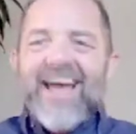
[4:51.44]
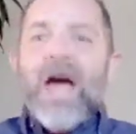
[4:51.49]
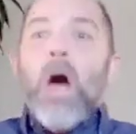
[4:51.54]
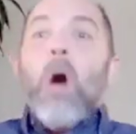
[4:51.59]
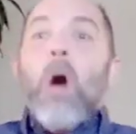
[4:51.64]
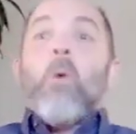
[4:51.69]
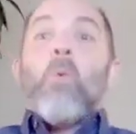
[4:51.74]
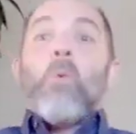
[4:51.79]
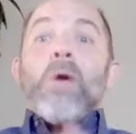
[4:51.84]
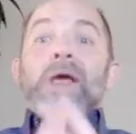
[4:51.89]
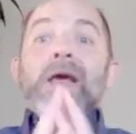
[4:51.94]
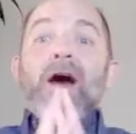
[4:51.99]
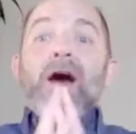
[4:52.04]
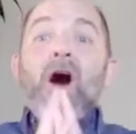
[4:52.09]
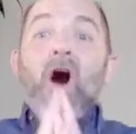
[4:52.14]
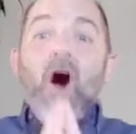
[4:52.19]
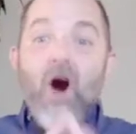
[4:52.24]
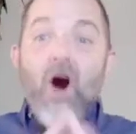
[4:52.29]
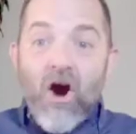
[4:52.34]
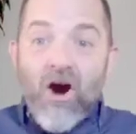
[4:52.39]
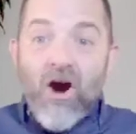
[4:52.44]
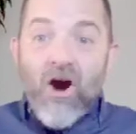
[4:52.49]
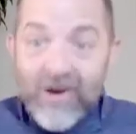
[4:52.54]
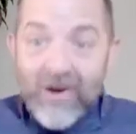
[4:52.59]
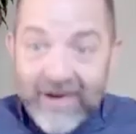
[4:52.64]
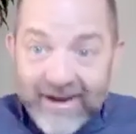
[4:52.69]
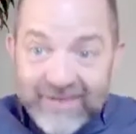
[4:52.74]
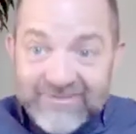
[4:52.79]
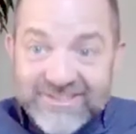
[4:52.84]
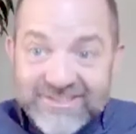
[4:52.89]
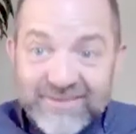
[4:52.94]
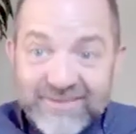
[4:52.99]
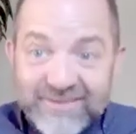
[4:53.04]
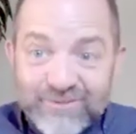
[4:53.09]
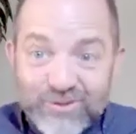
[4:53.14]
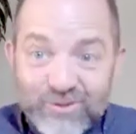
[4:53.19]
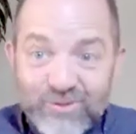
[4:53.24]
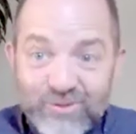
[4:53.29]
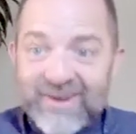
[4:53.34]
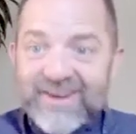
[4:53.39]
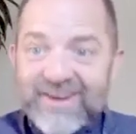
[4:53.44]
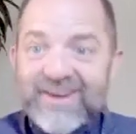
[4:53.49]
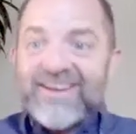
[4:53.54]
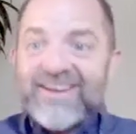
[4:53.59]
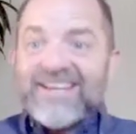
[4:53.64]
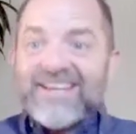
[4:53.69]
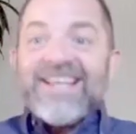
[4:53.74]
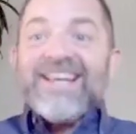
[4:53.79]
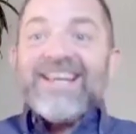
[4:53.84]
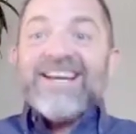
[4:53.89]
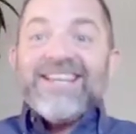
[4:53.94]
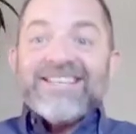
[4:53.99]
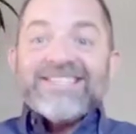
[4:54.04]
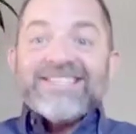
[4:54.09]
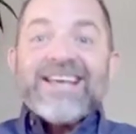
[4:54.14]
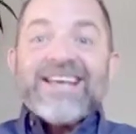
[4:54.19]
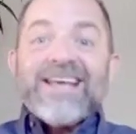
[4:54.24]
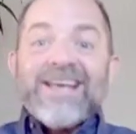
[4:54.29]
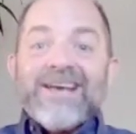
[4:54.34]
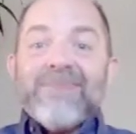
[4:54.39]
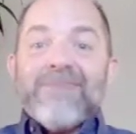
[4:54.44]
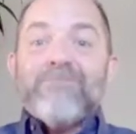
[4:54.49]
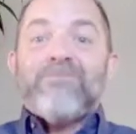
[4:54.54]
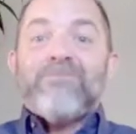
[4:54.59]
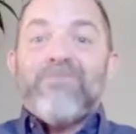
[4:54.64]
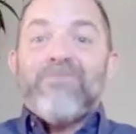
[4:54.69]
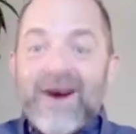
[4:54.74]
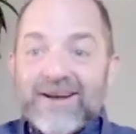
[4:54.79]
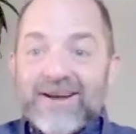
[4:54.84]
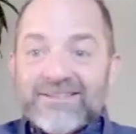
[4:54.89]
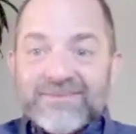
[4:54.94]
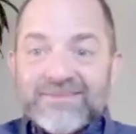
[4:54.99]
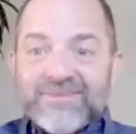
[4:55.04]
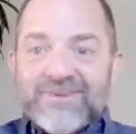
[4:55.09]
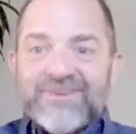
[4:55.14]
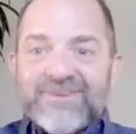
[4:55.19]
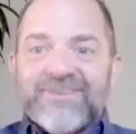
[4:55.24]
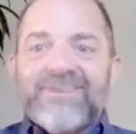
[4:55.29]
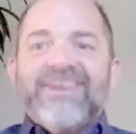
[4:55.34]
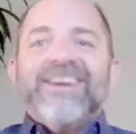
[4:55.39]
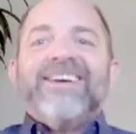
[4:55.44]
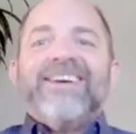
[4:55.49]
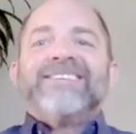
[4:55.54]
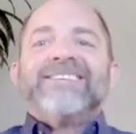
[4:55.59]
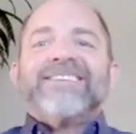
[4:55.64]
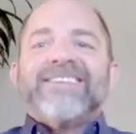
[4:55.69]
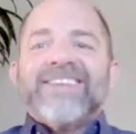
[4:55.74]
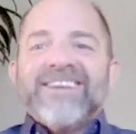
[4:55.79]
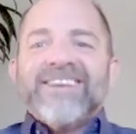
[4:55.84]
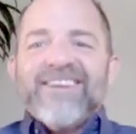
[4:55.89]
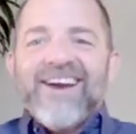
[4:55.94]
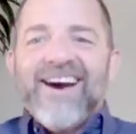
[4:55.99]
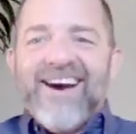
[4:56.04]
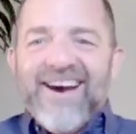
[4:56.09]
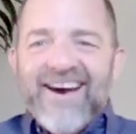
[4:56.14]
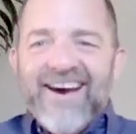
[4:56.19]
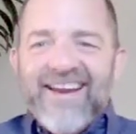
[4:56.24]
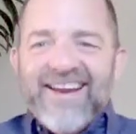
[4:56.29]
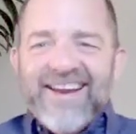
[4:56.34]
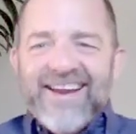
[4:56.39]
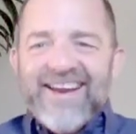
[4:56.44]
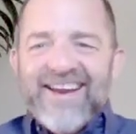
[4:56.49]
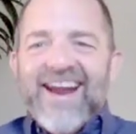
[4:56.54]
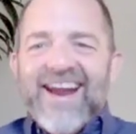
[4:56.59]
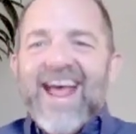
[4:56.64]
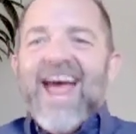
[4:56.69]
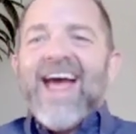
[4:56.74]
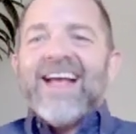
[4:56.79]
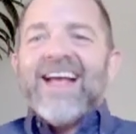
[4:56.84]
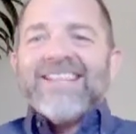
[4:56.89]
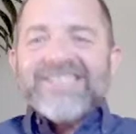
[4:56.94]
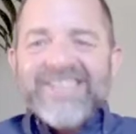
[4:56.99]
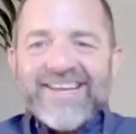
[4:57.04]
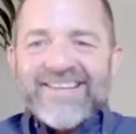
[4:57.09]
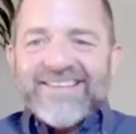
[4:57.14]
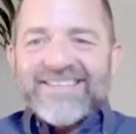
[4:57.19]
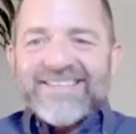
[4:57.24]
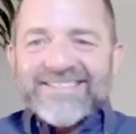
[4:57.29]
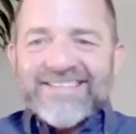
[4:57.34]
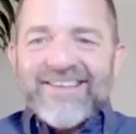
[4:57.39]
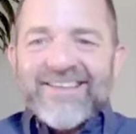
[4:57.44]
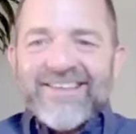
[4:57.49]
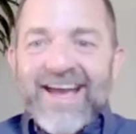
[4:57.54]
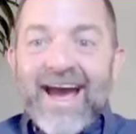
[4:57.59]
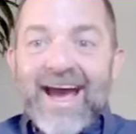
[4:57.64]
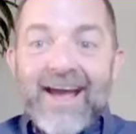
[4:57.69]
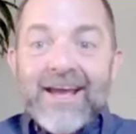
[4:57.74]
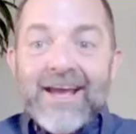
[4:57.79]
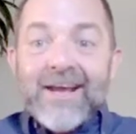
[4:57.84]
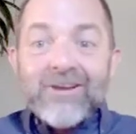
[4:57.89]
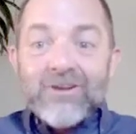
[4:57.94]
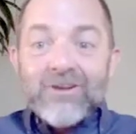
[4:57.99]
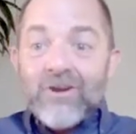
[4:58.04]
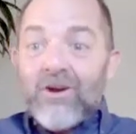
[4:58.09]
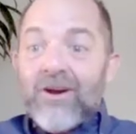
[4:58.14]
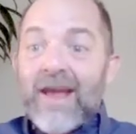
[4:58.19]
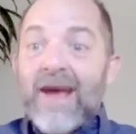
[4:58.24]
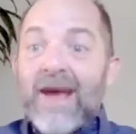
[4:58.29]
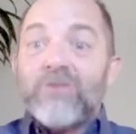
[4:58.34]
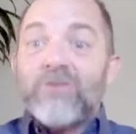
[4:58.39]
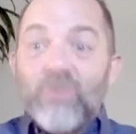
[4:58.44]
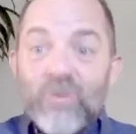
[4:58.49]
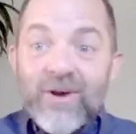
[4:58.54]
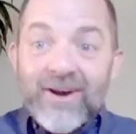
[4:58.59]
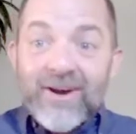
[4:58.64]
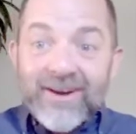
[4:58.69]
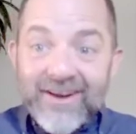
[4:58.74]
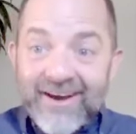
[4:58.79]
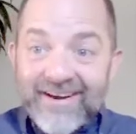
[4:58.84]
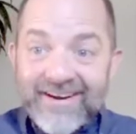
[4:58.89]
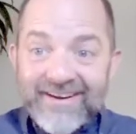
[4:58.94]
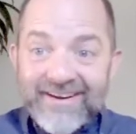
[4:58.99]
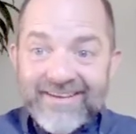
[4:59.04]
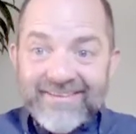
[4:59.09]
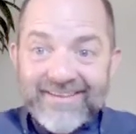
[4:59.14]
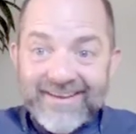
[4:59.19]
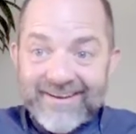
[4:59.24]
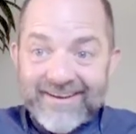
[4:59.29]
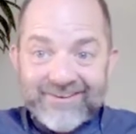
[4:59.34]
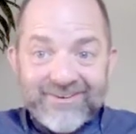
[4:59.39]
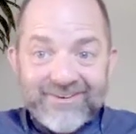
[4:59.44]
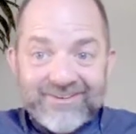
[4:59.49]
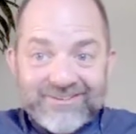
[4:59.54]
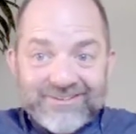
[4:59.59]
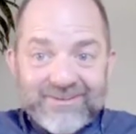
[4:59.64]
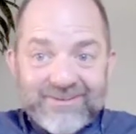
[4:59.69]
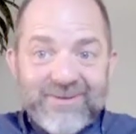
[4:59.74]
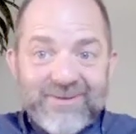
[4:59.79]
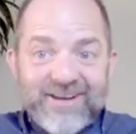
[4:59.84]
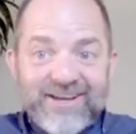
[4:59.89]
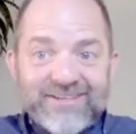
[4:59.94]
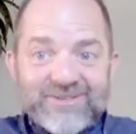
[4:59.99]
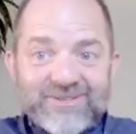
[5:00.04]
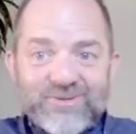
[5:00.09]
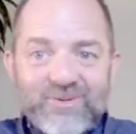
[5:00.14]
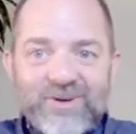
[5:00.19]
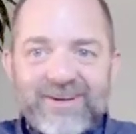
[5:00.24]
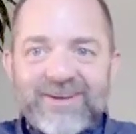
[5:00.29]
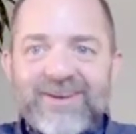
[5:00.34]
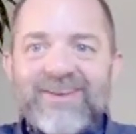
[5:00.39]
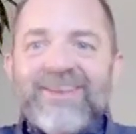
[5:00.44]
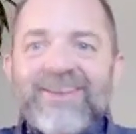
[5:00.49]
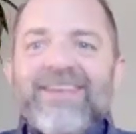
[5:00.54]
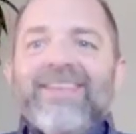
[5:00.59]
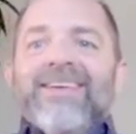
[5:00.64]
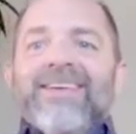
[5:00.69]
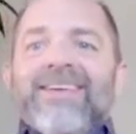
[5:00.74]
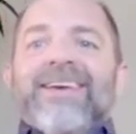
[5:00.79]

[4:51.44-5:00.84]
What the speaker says: We all have stuff to work on. It is impossible to get on there and say there's nothing. You don't have to work on anything. Of course, nobody has to work on it.